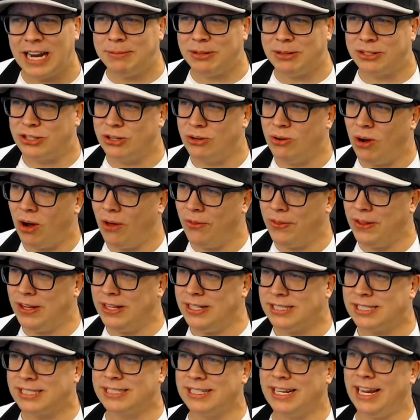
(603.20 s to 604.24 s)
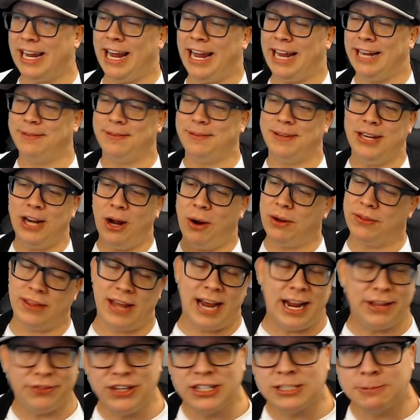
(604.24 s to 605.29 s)
time to do all this. And you know,
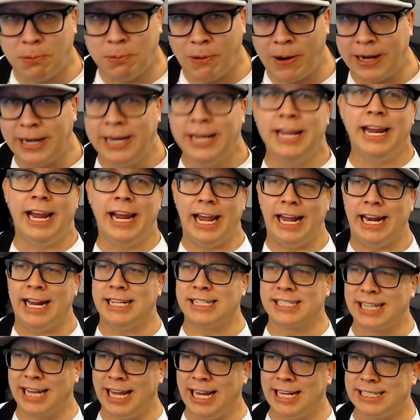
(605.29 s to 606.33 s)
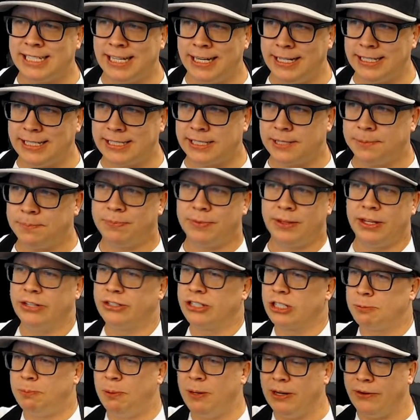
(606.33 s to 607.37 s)
at this point, it is laziness. You're
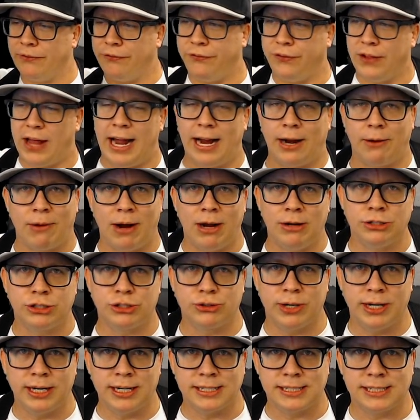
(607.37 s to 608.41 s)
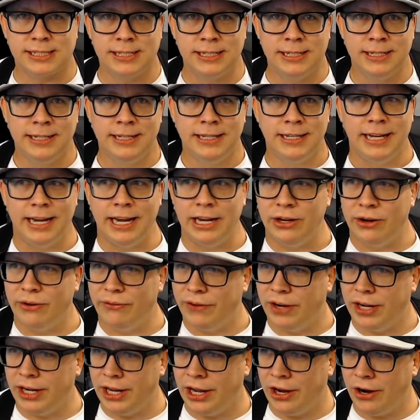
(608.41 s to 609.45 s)
just putting flat ground tricks in your
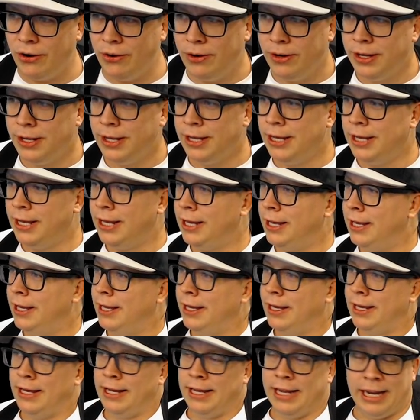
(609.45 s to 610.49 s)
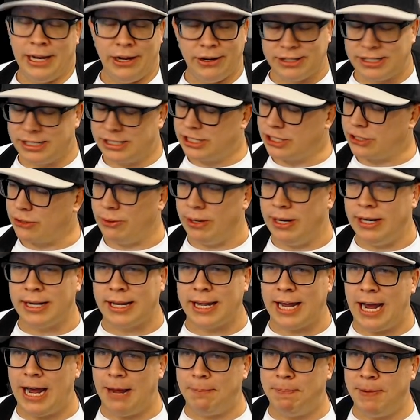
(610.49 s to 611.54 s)
video. And you're just screen
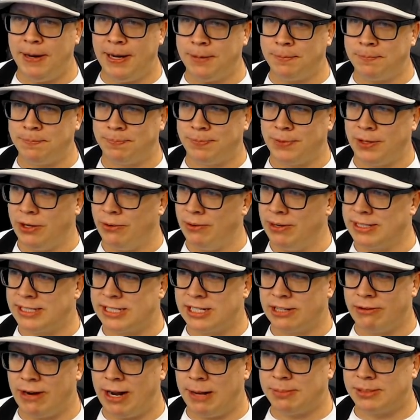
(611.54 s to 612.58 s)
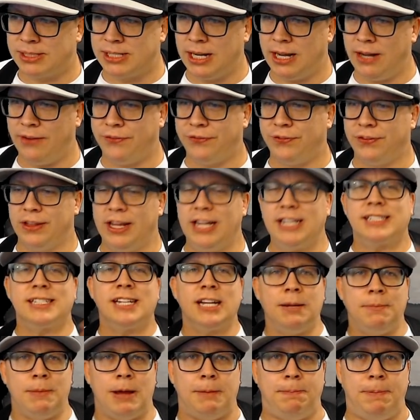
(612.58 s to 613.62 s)
capping your Instagram stuff.
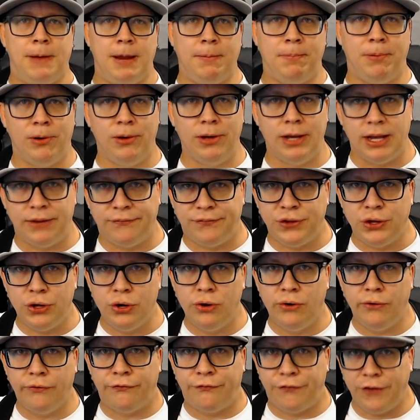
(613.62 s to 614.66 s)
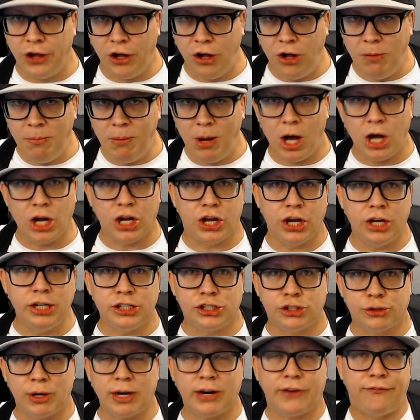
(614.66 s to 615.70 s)
Listen to me, people. If you film a
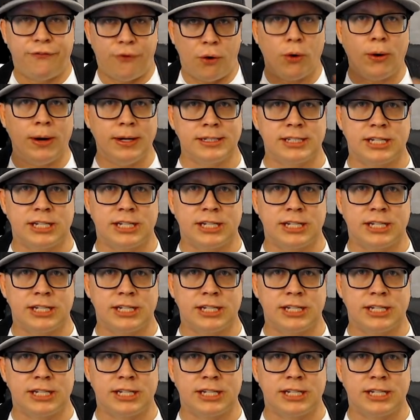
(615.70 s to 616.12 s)
good trick for